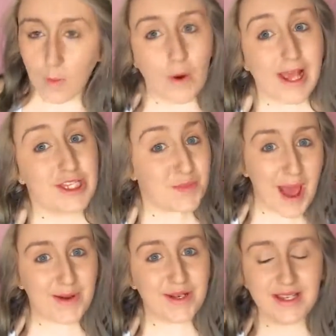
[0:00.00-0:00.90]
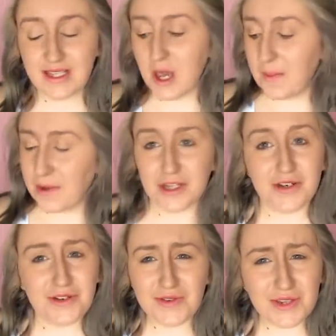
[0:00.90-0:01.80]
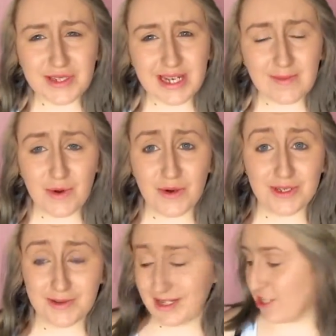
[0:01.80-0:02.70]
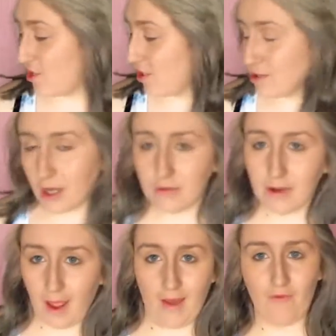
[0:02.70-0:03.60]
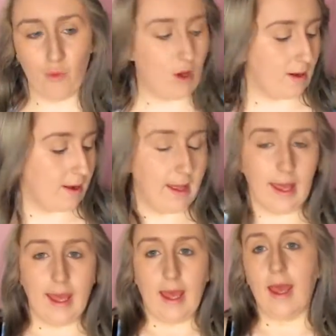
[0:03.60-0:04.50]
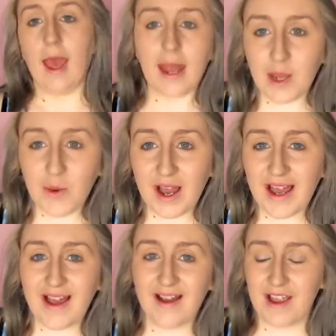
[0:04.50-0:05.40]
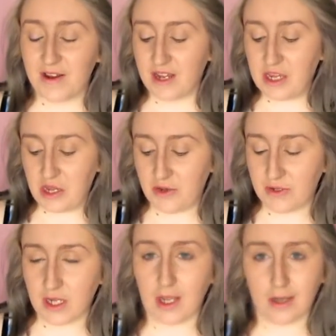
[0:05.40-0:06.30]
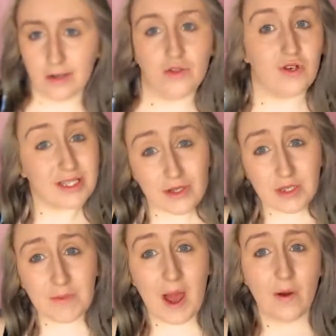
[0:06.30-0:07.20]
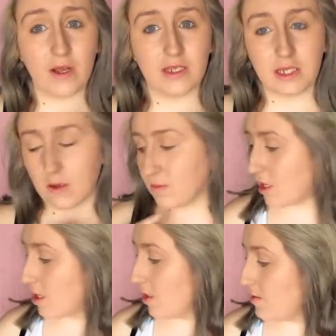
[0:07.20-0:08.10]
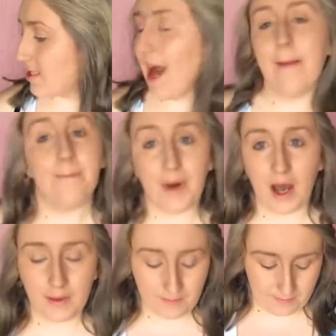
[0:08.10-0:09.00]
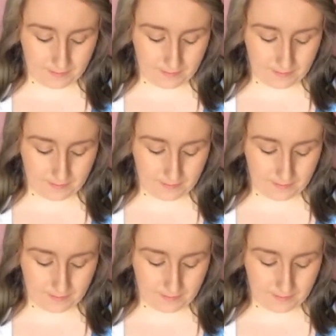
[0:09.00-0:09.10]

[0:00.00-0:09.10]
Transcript: pressed powders, but I don't use those anymore, so I literally don't have one anywhere. I only use like loose translucent powder, so I'm gonna use that, but